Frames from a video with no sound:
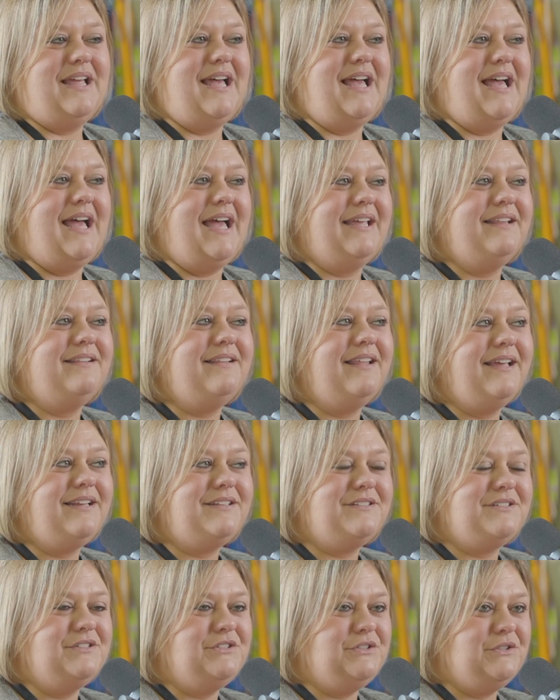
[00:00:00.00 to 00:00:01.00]
I
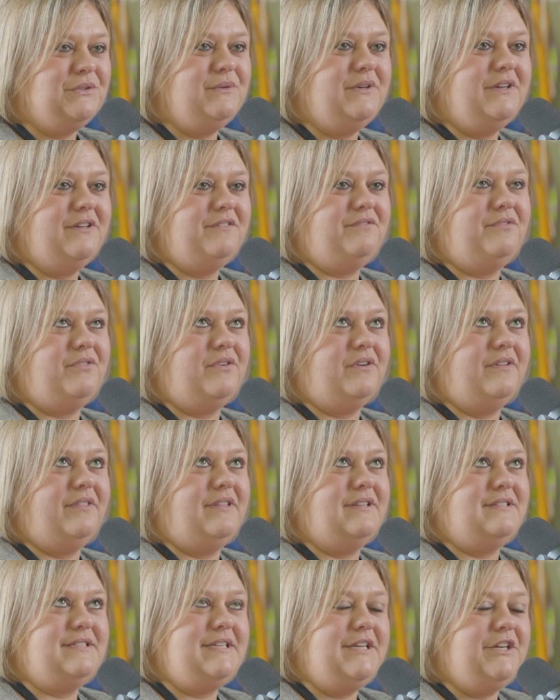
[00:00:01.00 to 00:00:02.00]
like to do it for
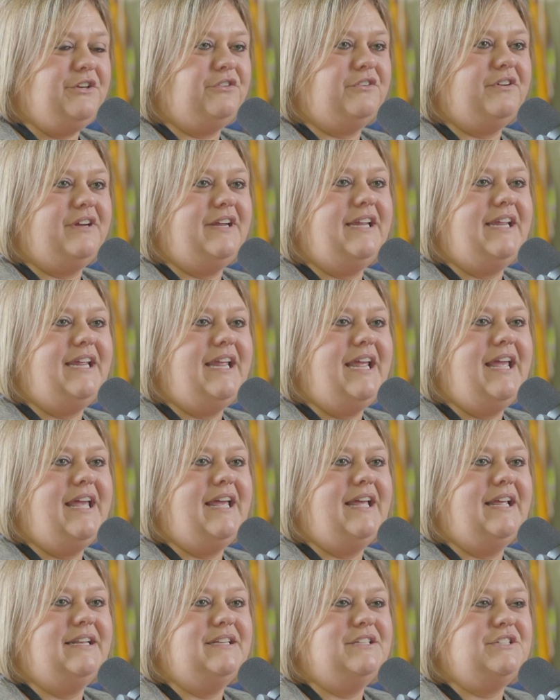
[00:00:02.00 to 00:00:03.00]
the scenery
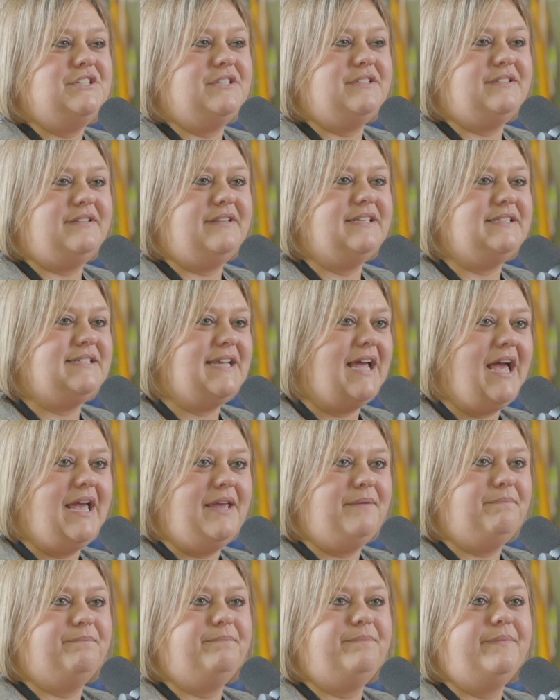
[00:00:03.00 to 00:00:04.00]
and just the
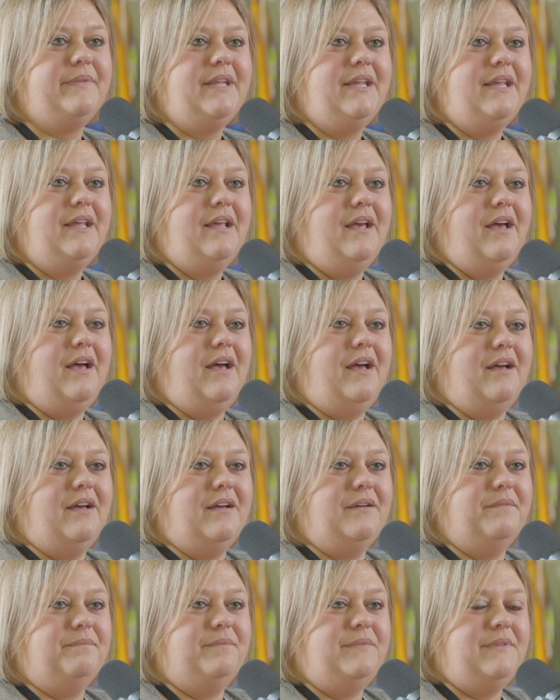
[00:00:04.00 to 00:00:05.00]
time.
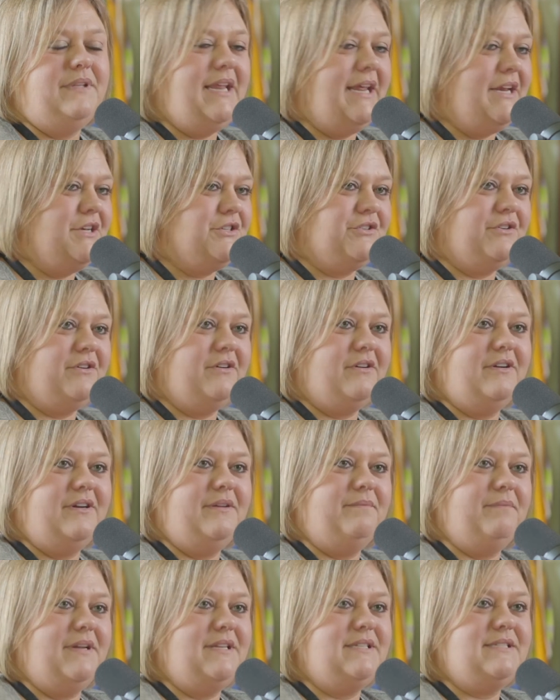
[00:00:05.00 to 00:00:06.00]
Nature
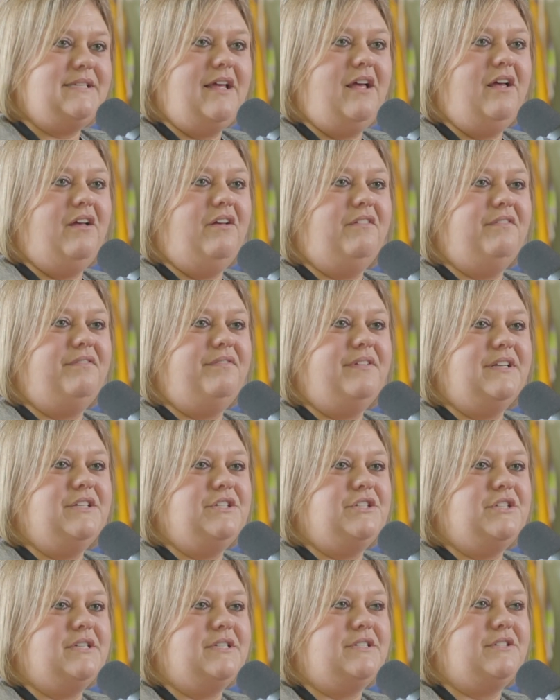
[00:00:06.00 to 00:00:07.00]
and myself
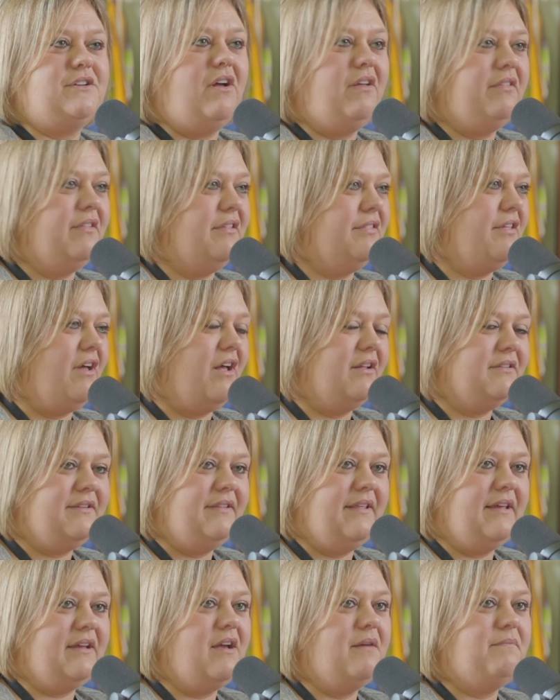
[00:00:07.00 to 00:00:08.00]
and just all the thoughts
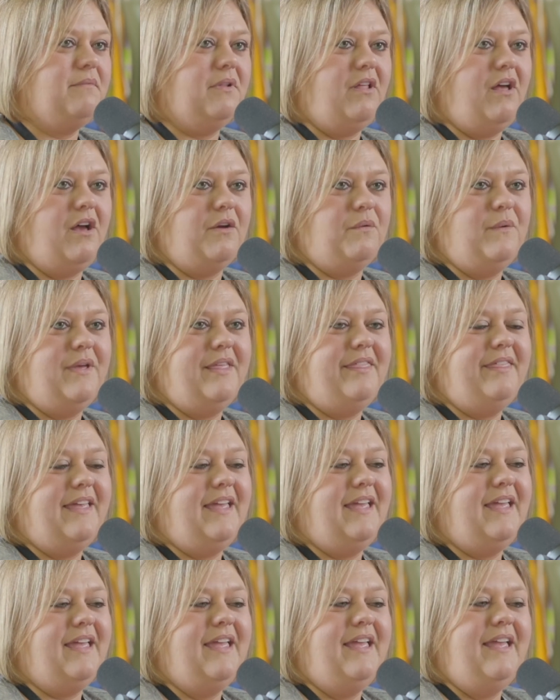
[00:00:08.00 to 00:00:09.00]
that come along with
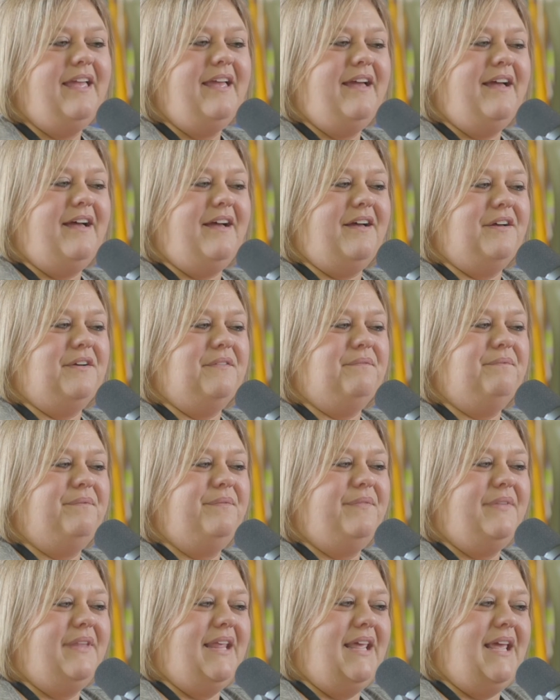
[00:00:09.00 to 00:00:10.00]
it.
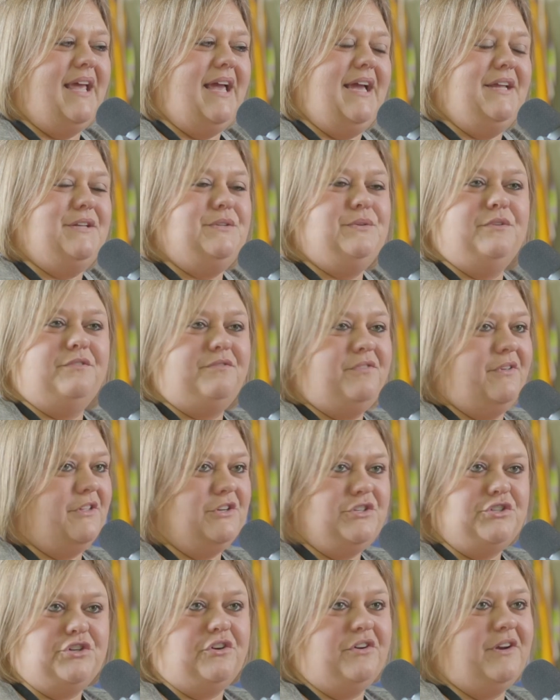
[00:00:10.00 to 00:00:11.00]
I do it for
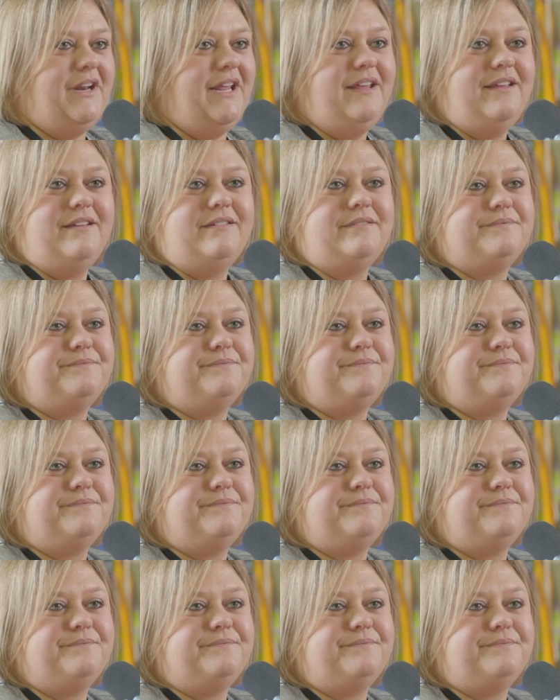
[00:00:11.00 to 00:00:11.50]
the journey.